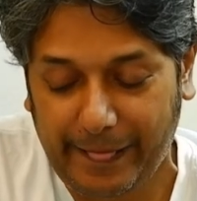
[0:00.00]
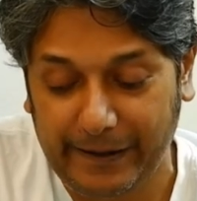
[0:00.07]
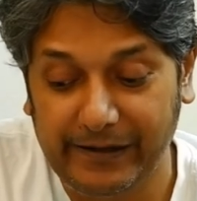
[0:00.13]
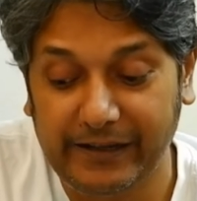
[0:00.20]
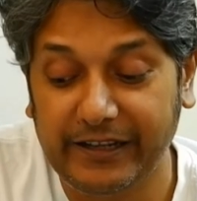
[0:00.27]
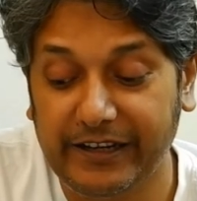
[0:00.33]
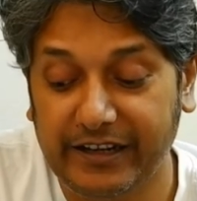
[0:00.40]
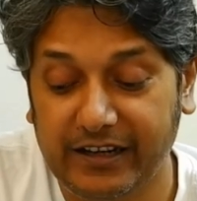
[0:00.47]

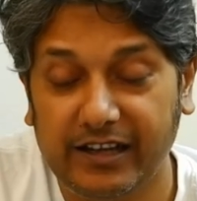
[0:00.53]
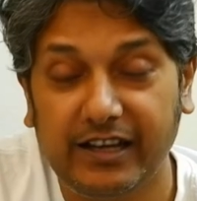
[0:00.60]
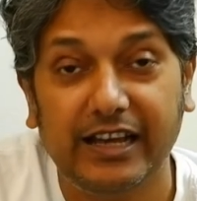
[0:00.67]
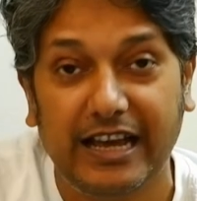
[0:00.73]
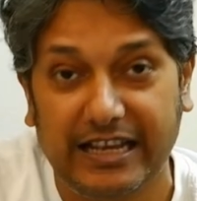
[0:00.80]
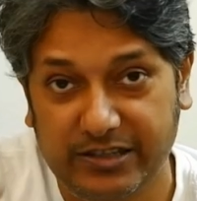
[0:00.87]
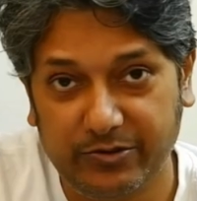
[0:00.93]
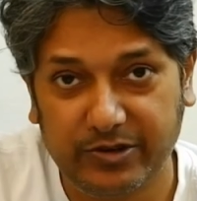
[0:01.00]
Lyric.
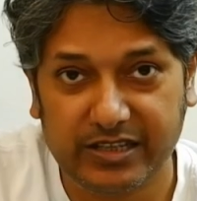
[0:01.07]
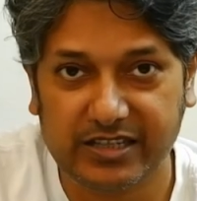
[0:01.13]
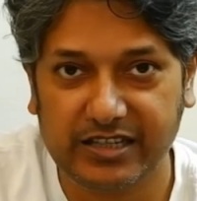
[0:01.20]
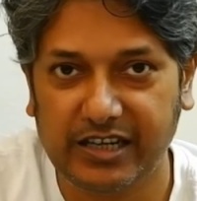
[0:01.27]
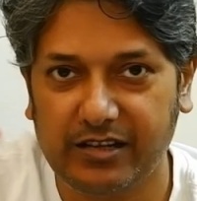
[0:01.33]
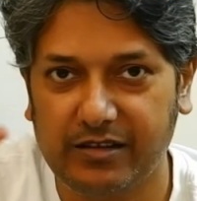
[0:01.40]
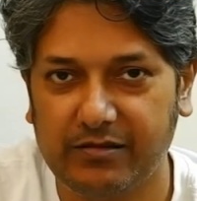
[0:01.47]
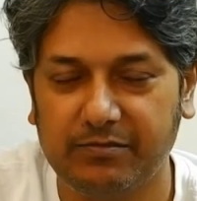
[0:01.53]
As you can
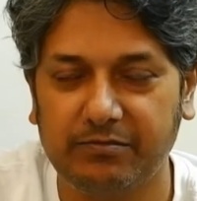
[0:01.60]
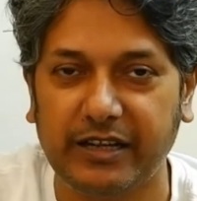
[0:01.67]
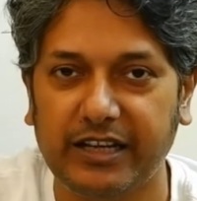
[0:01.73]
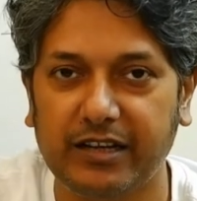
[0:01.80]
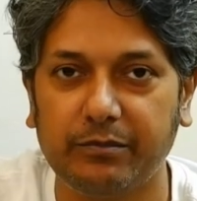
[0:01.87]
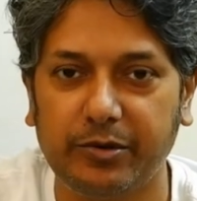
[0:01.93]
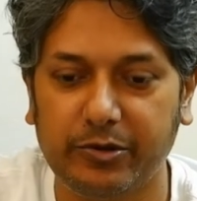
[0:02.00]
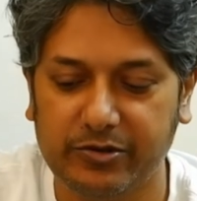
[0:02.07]
see my
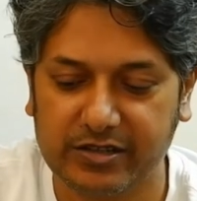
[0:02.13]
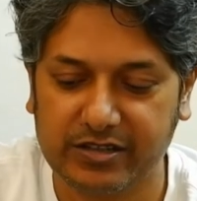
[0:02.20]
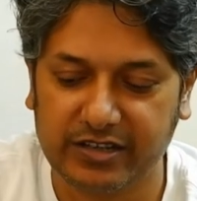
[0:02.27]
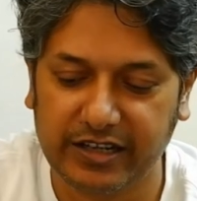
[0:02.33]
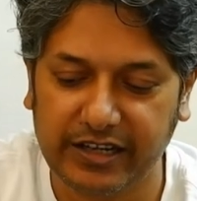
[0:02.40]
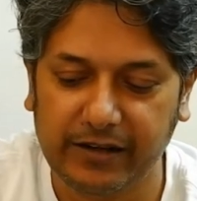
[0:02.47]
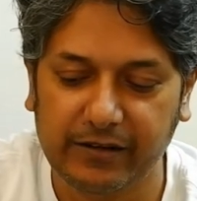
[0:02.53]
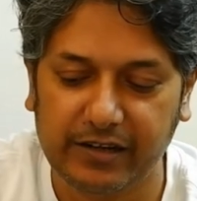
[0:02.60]
computer
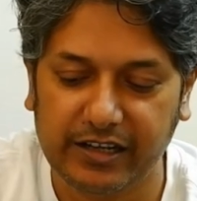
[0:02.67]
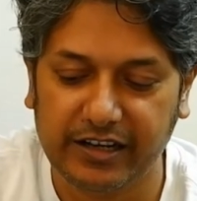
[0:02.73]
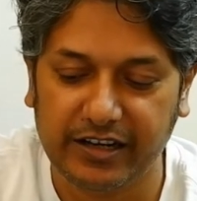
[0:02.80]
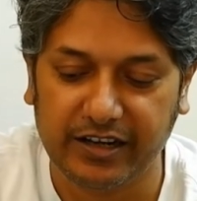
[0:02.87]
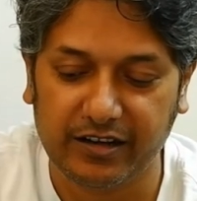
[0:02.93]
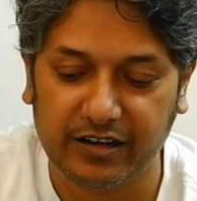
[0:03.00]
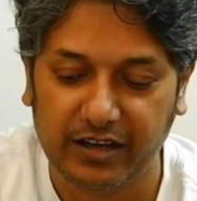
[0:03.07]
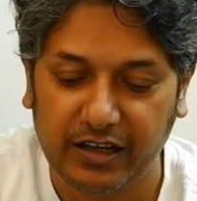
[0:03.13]
screen,
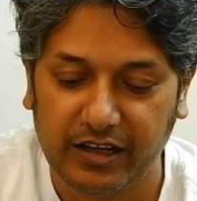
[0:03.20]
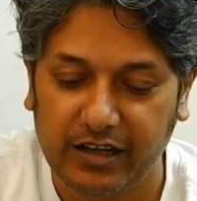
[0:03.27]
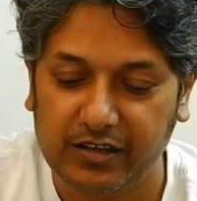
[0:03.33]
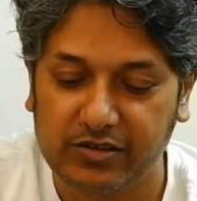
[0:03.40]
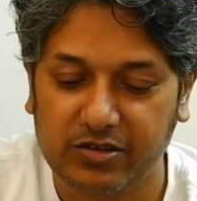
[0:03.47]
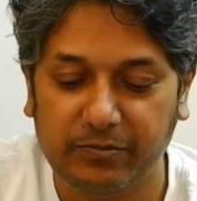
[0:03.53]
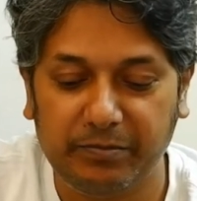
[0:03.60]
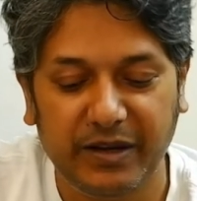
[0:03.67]
lyric.
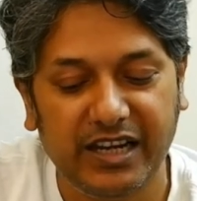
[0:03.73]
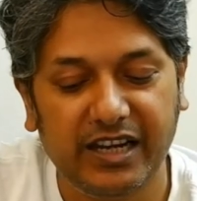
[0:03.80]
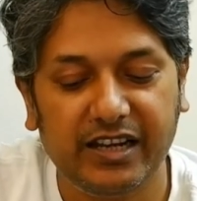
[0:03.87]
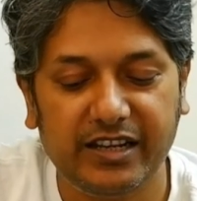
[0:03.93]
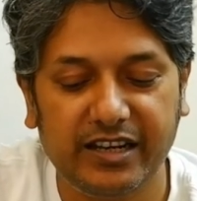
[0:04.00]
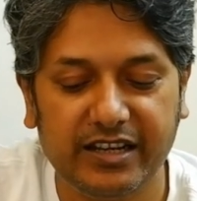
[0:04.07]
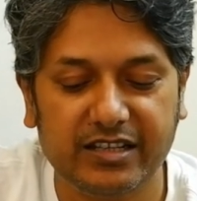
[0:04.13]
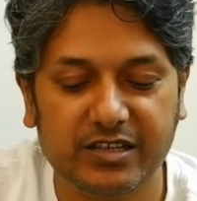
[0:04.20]
So many
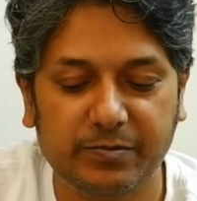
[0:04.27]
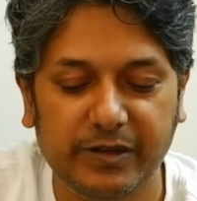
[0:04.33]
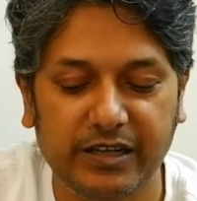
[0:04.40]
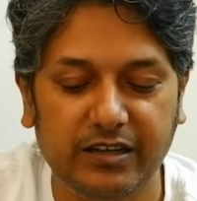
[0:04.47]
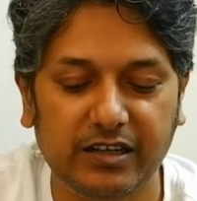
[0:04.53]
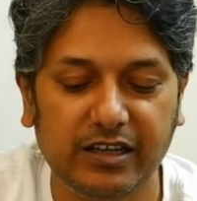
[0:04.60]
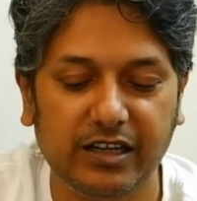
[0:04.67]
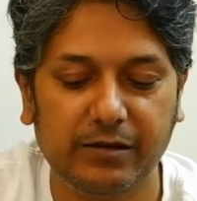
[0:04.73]
lyric
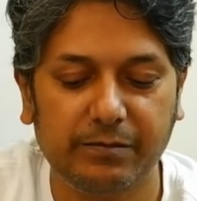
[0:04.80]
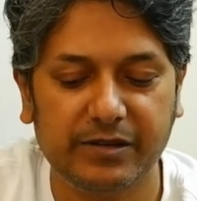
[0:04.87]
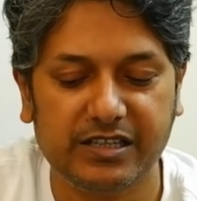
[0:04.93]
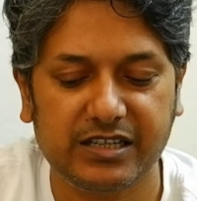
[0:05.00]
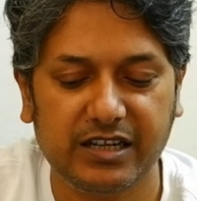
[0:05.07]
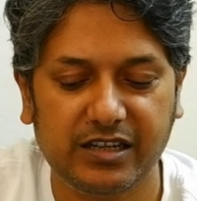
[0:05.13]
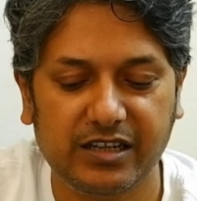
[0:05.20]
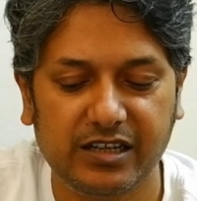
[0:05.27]
speakers are
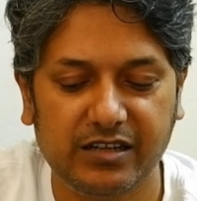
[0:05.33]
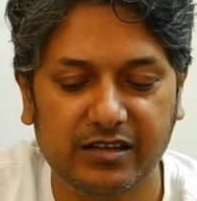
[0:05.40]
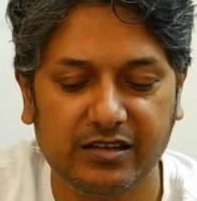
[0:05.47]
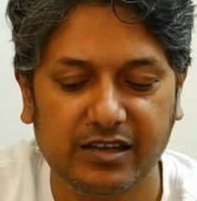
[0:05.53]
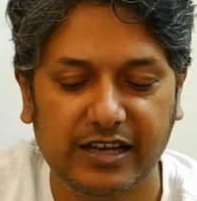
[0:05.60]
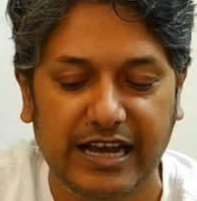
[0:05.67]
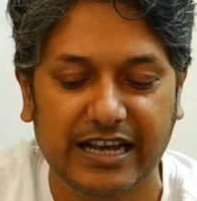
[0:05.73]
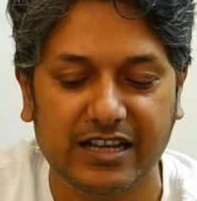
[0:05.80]
represented
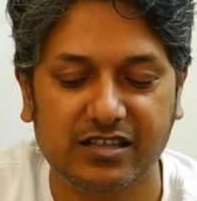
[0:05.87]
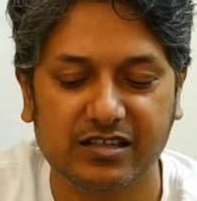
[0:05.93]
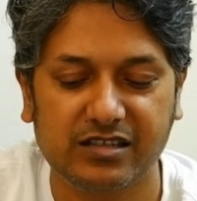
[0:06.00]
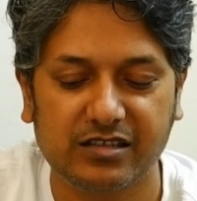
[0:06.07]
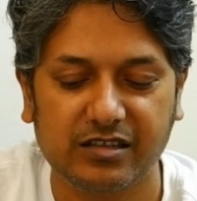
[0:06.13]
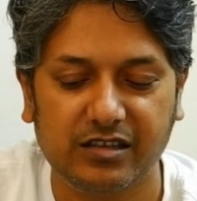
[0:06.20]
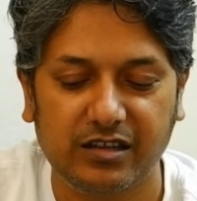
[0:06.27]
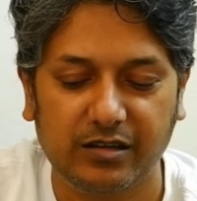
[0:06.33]

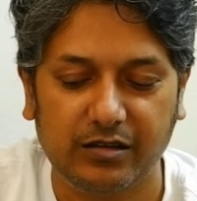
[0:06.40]
as